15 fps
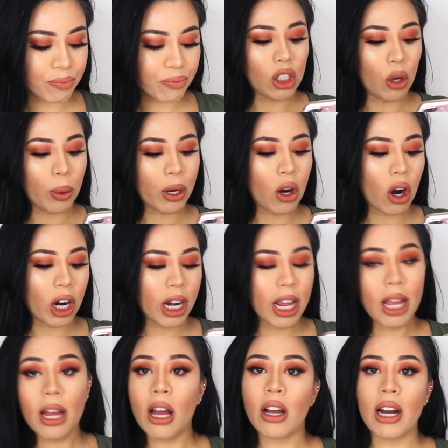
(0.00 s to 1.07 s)
so
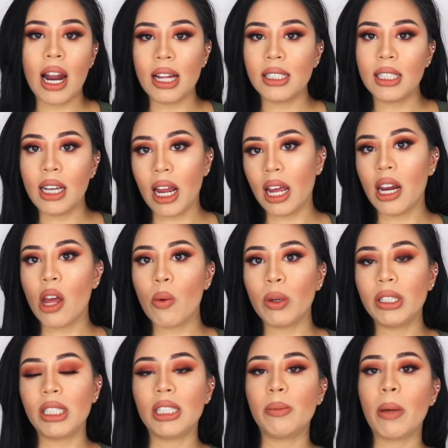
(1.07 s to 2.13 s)
regarding Classy Lady,
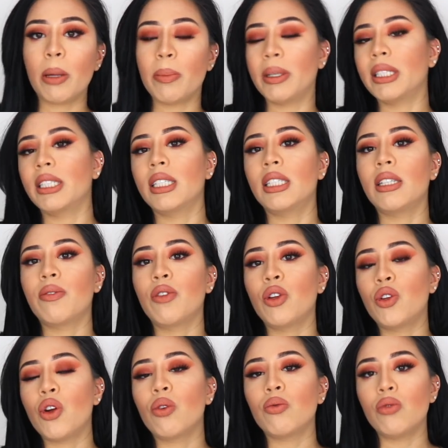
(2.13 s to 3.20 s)
which is my business, if
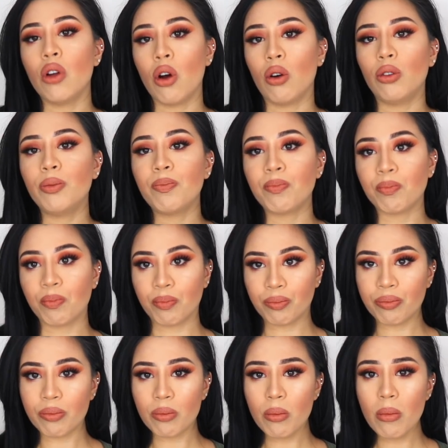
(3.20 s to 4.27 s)
you don't know,
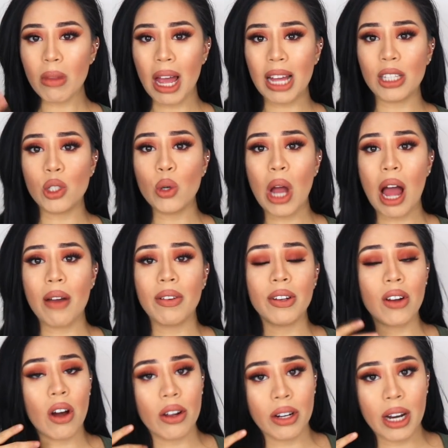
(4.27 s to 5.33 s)
I do have
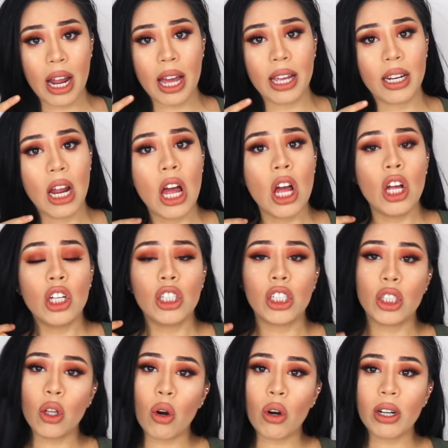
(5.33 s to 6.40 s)
an online
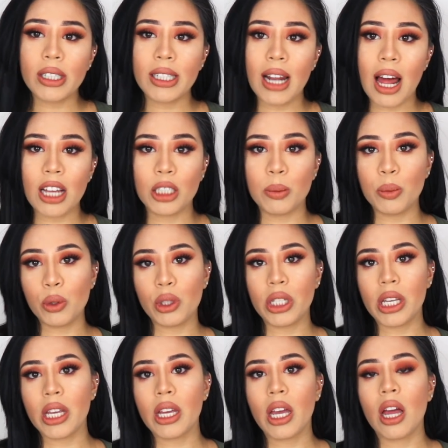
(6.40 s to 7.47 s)
store slash
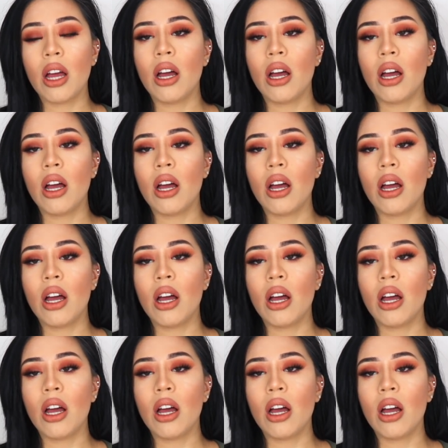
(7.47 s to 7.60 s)
boutique.